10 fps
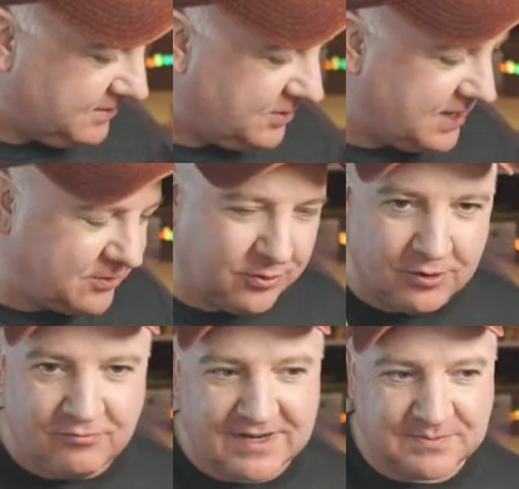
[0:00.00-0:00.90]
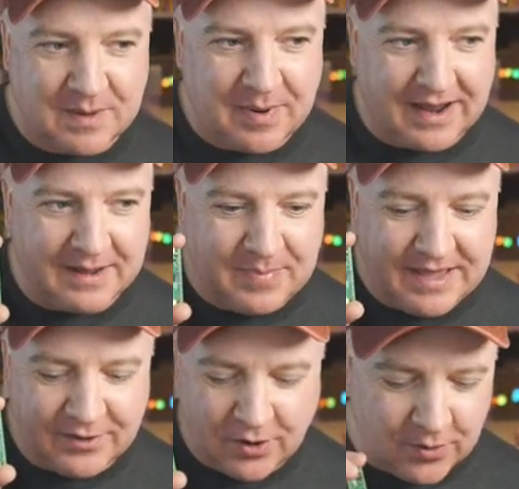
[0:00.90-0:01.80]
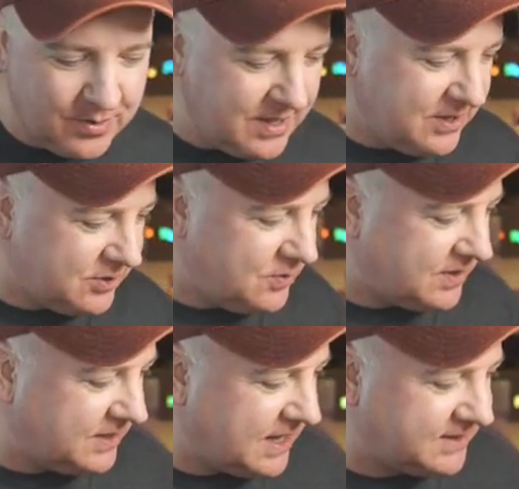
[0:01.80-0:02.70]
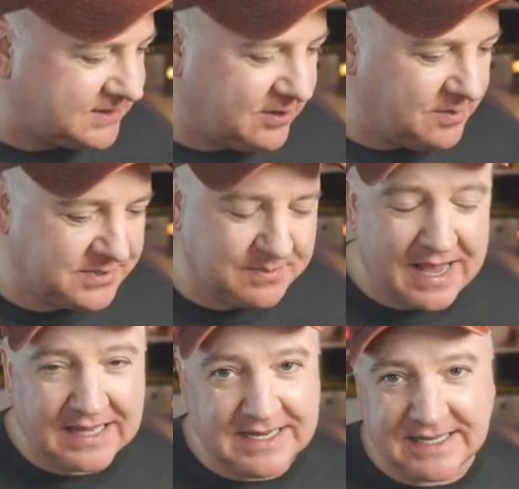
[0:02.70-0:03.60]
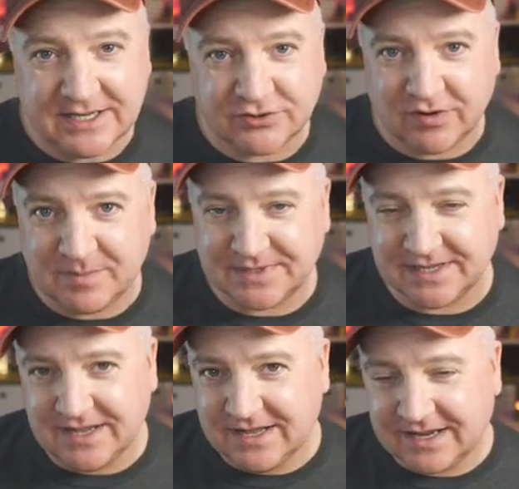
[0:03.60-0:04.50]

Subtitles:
you can get your Raspberry Pi Pico, you can get some LED strips,